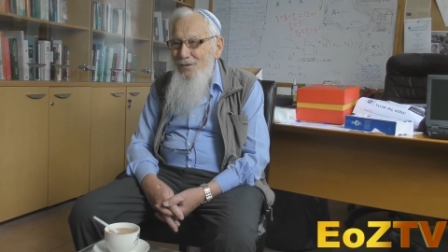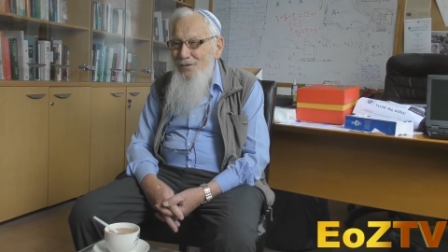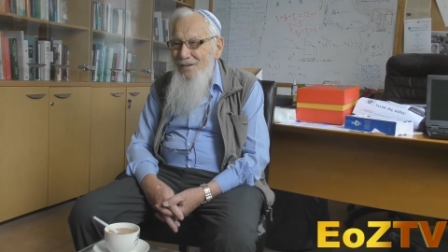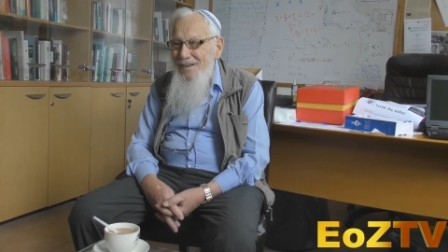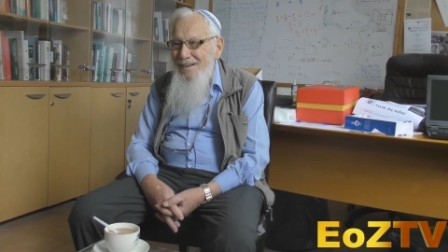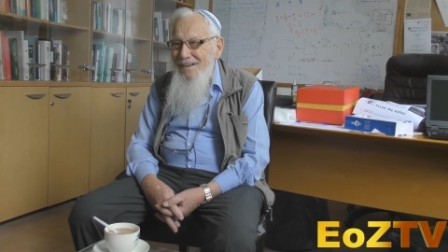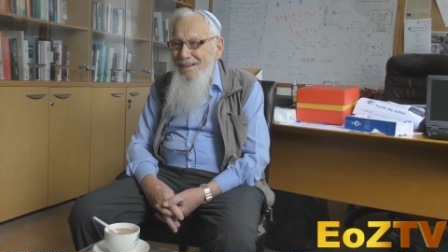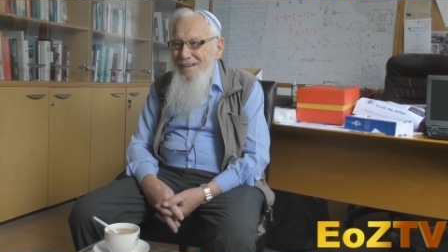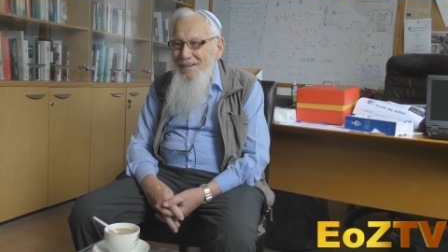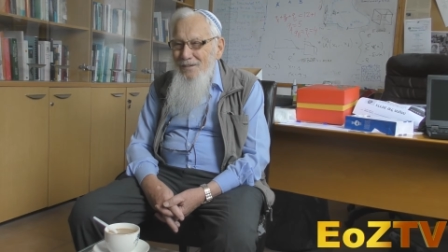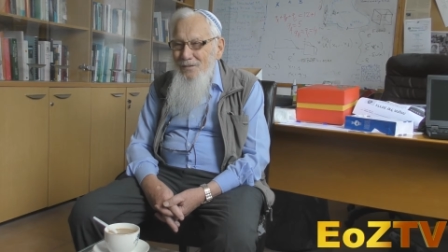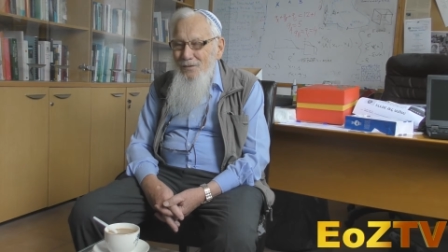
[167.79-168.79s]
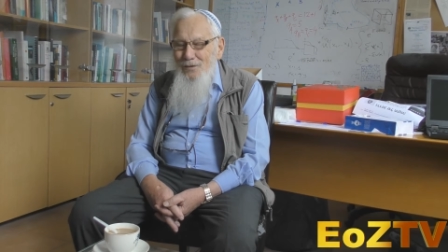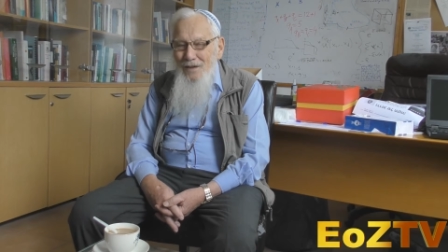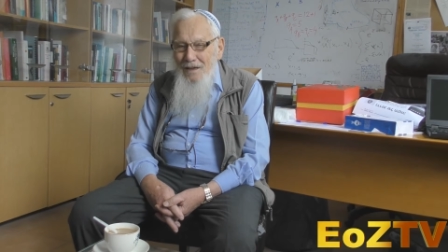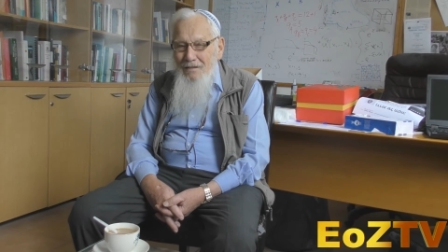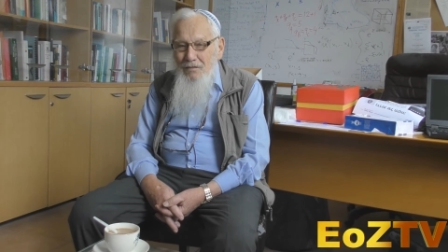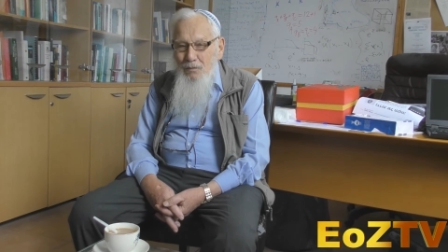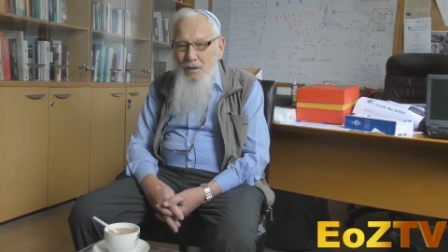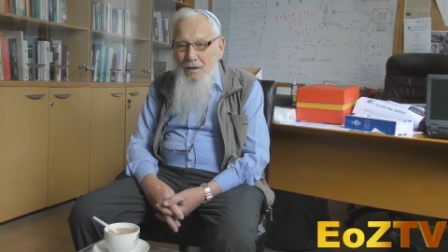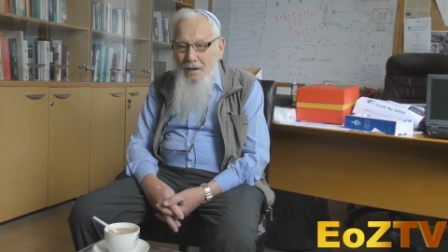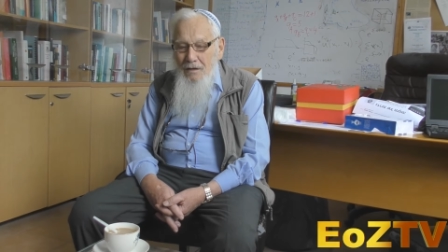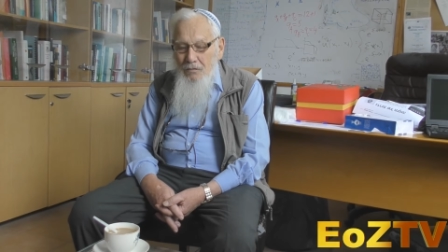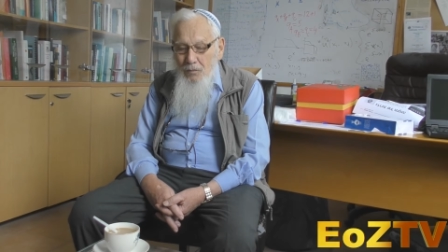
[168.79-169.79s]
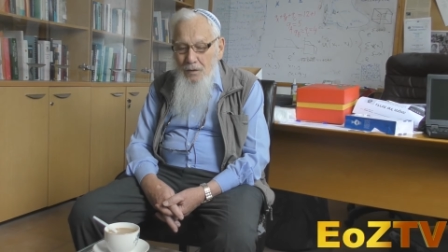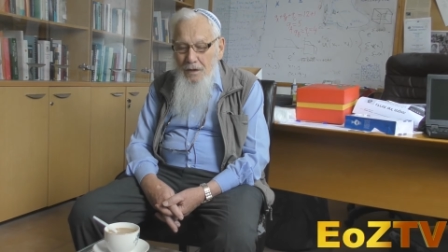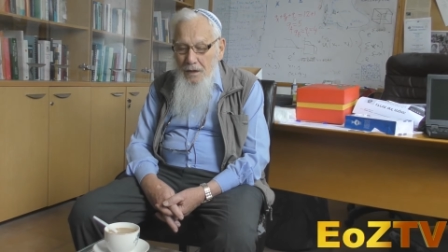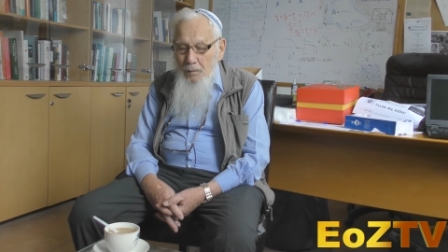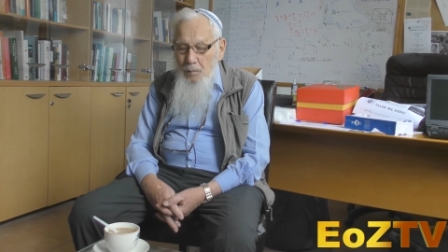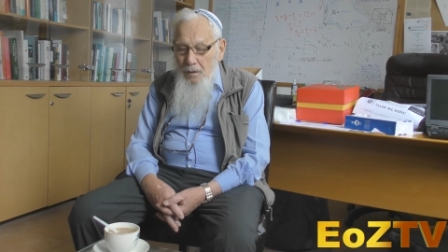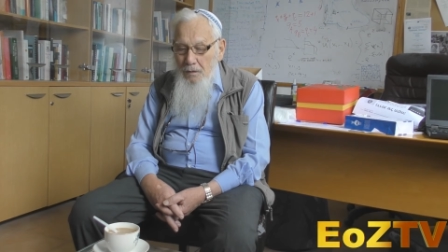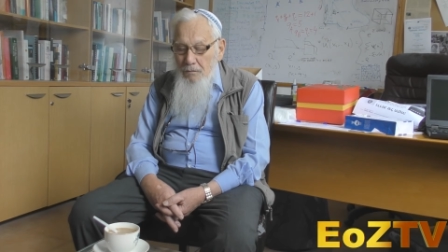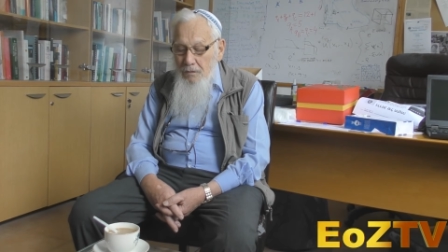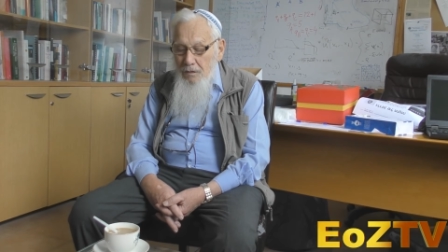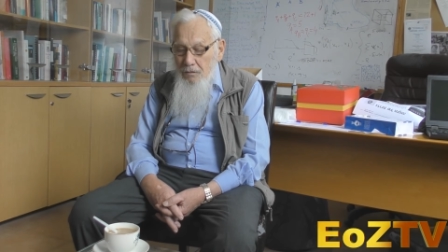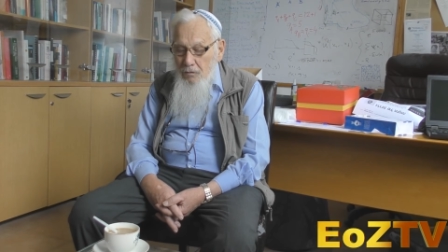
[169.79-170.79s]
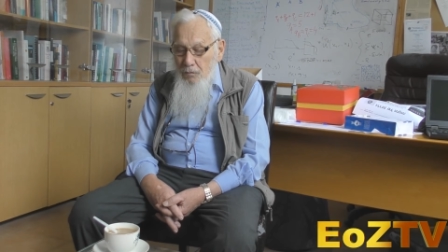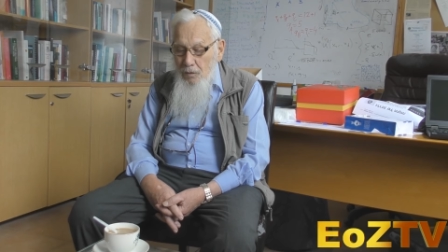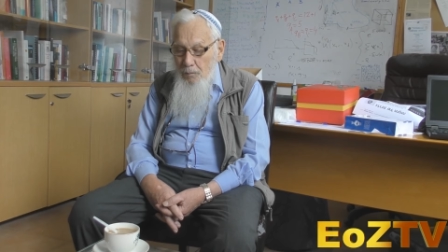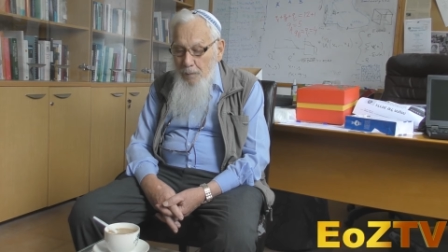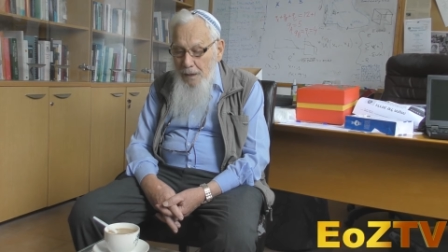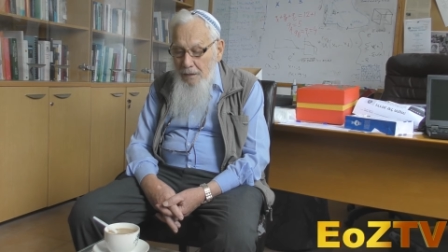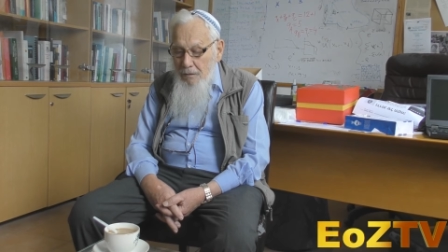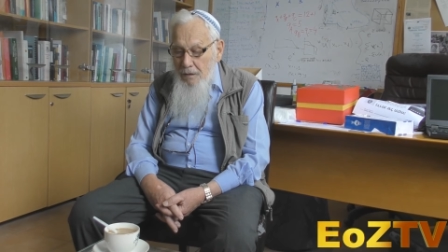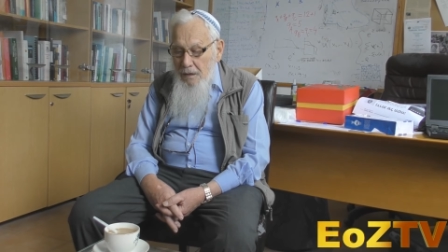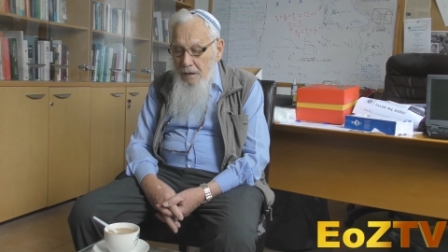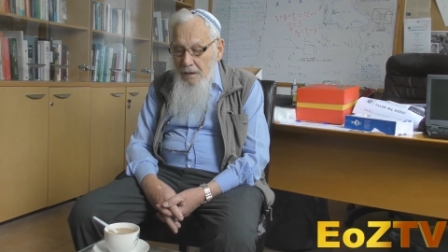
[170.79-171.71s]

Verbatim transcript: Okay, right. mm -hmm. so that's what that's what game theory is all about.